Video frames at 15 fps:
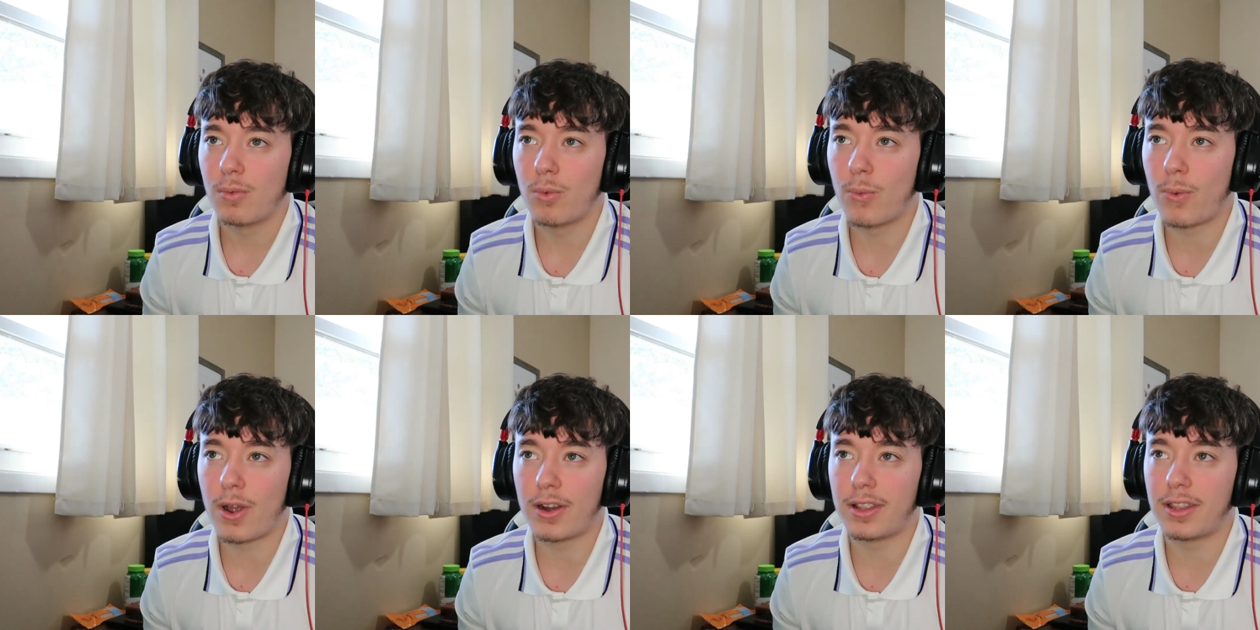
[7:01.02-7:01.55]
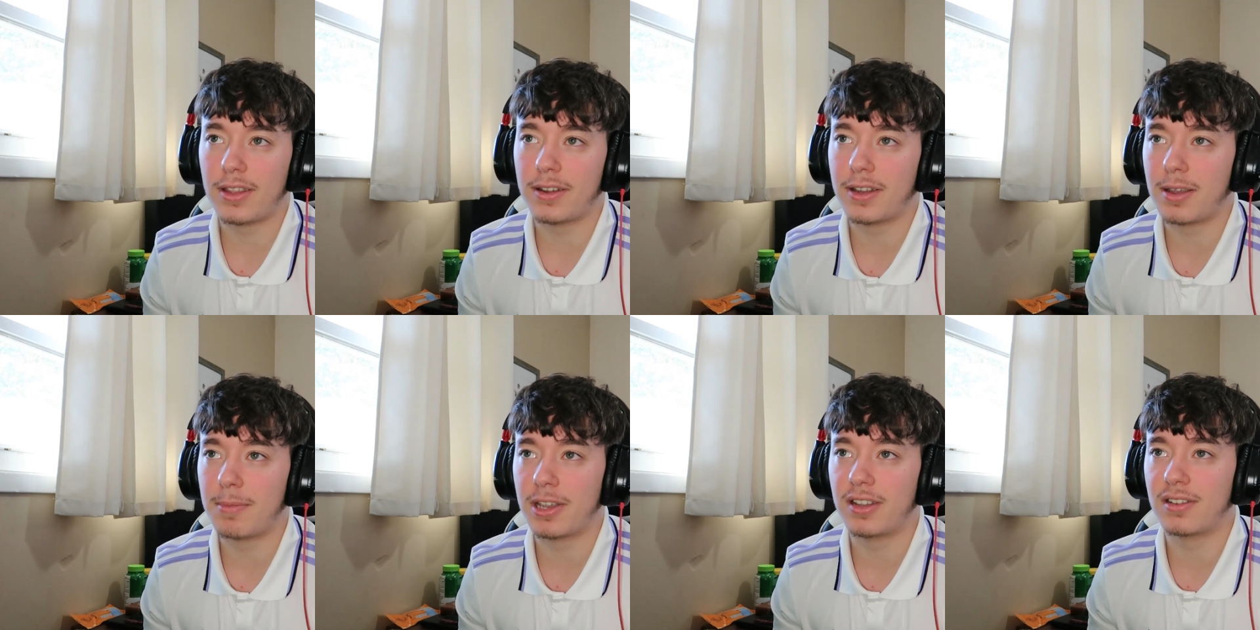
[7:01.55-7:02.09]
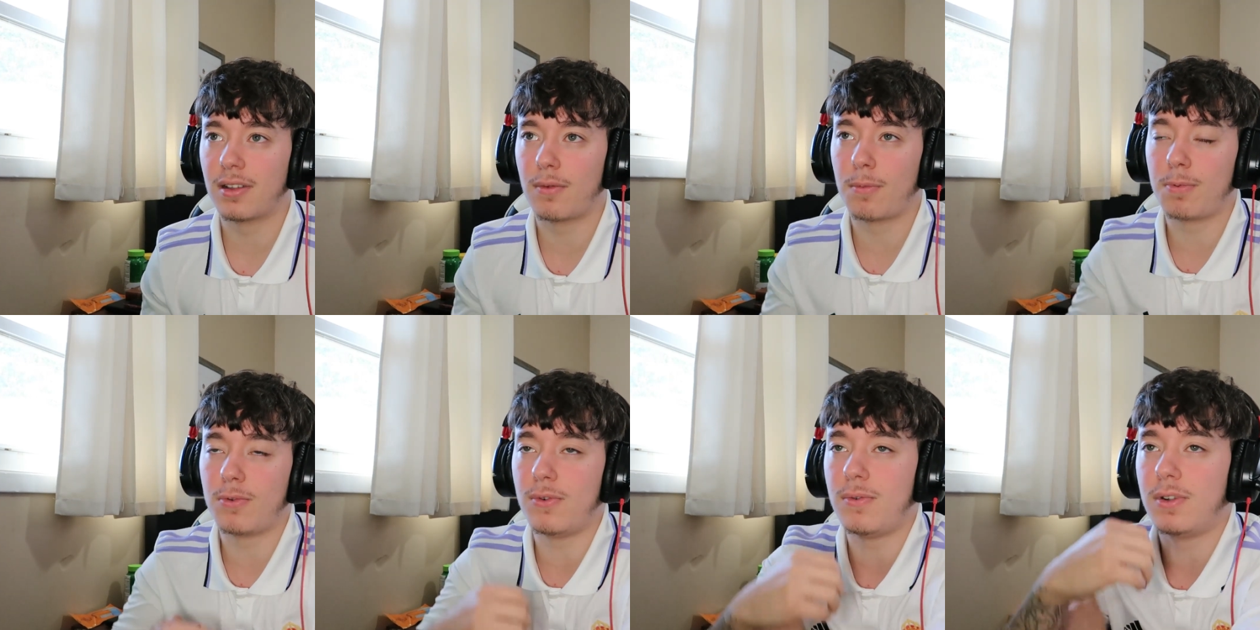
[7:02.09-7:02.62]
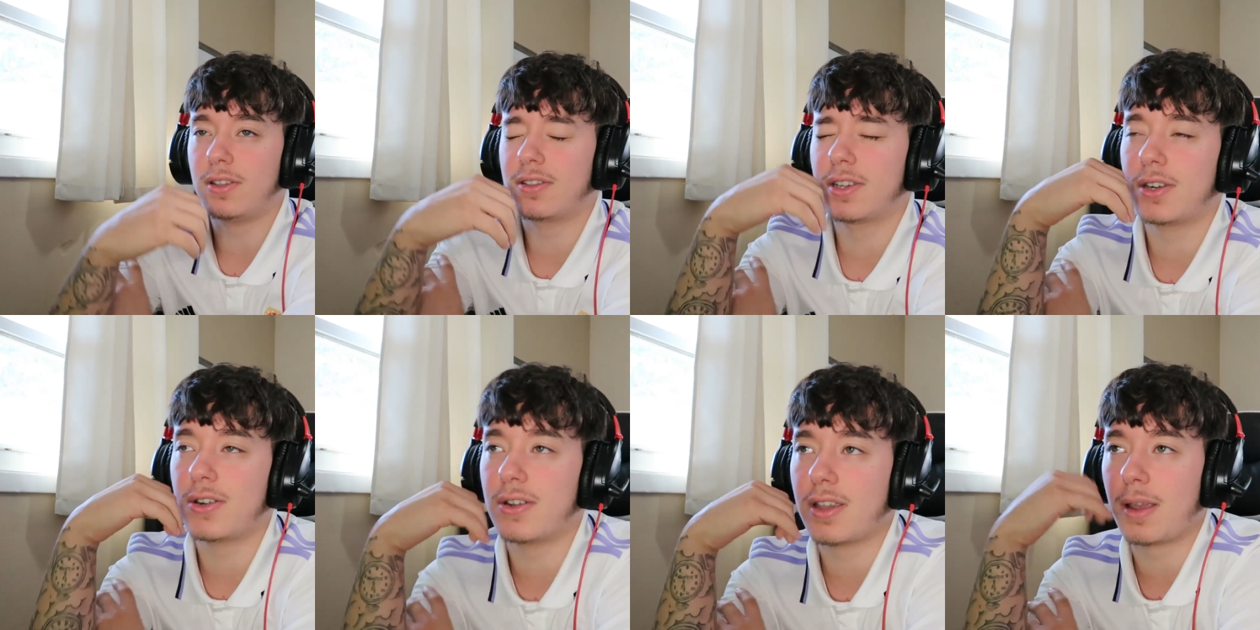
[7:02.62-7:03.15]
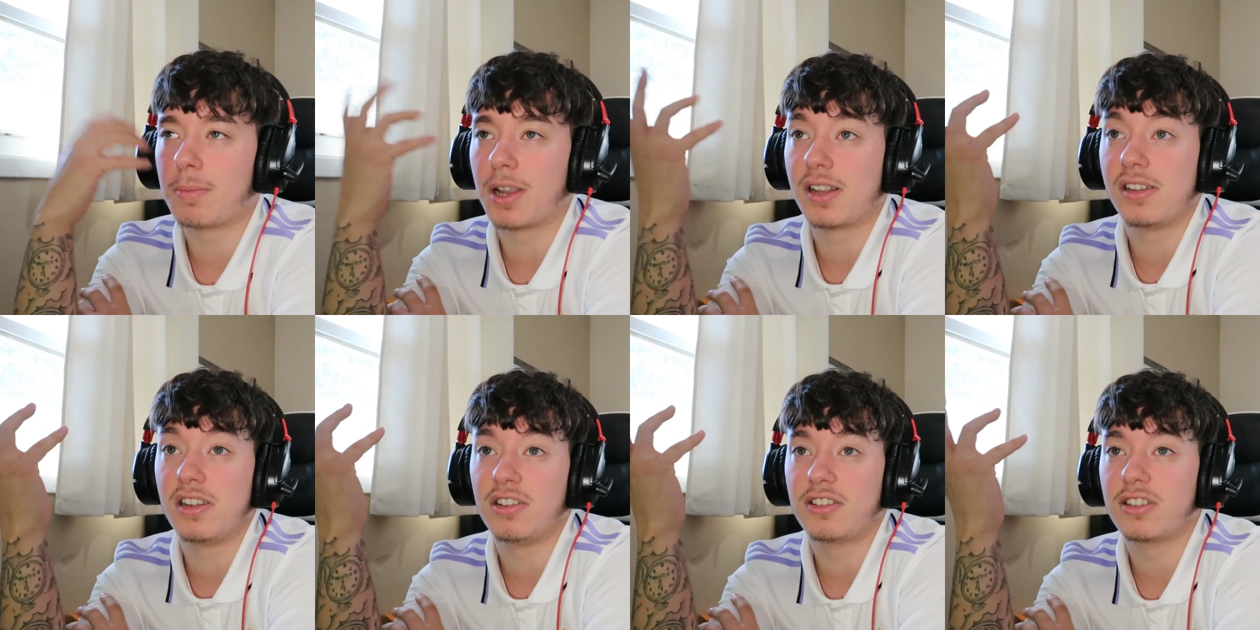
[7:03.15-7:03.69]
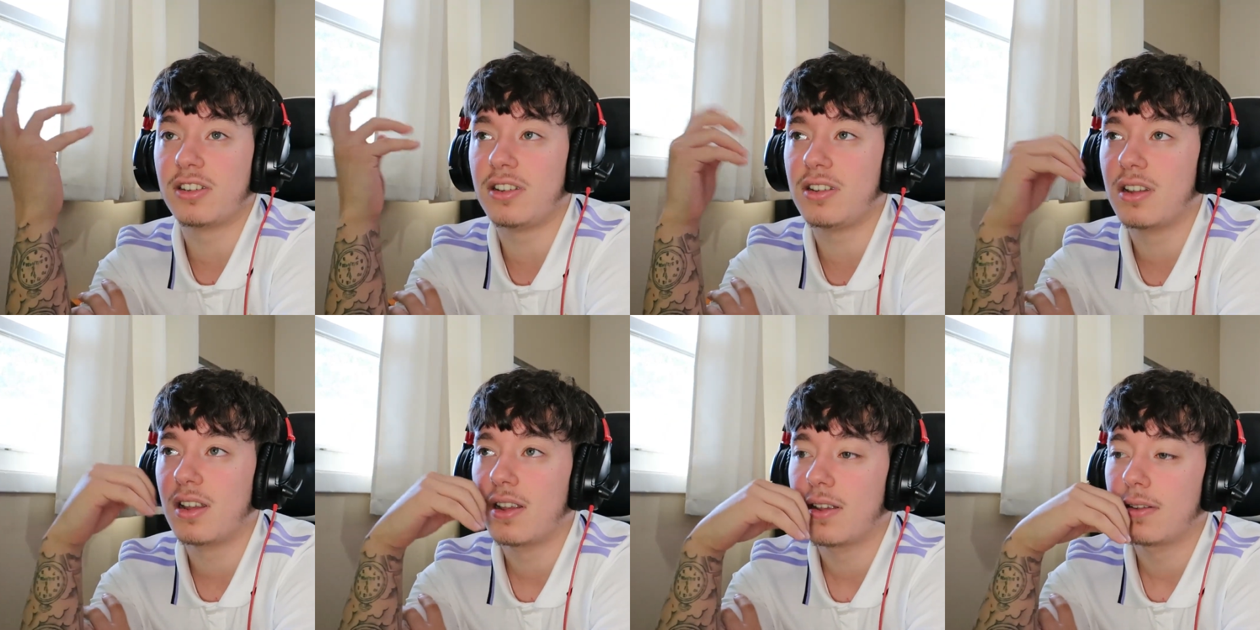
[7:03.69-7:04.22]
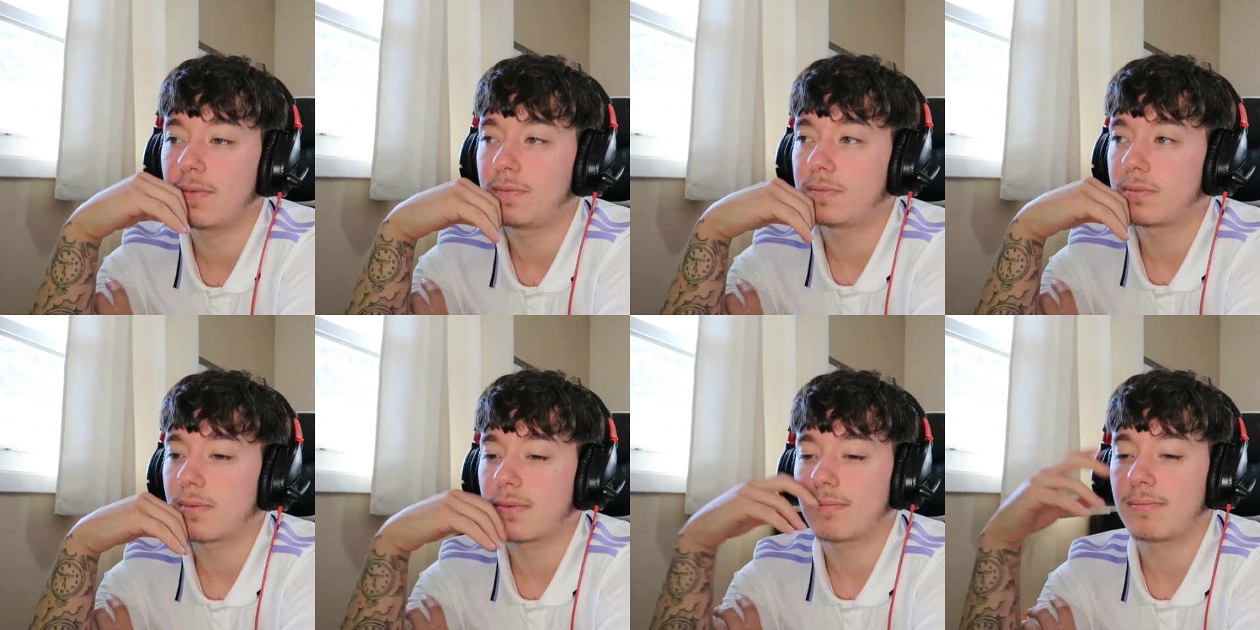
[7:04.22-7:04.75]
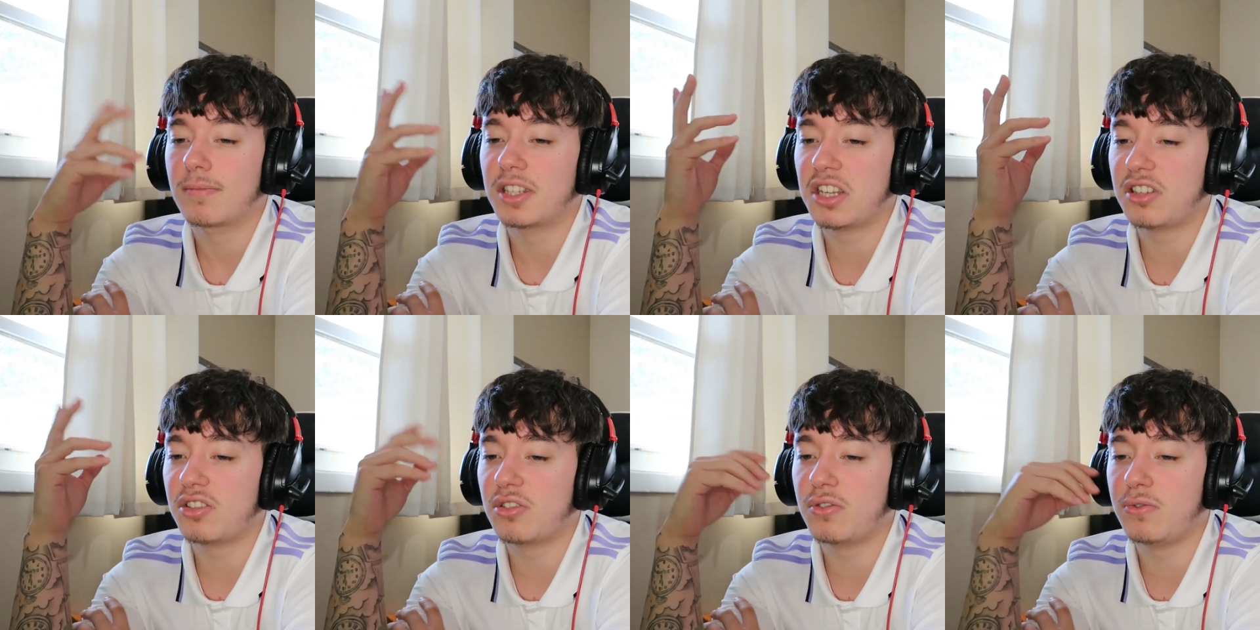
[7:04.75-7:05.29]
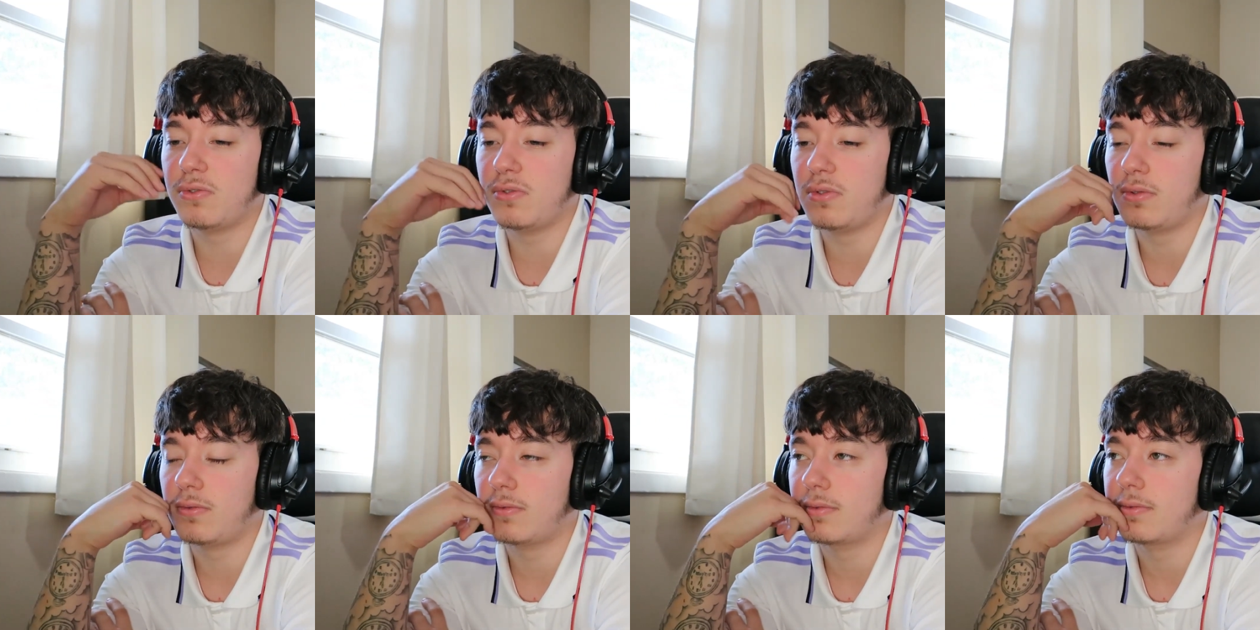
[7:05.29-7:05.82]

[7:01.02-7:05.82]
We won another game against Liverpool, 1-0. Kept a clean sheet. 6-2.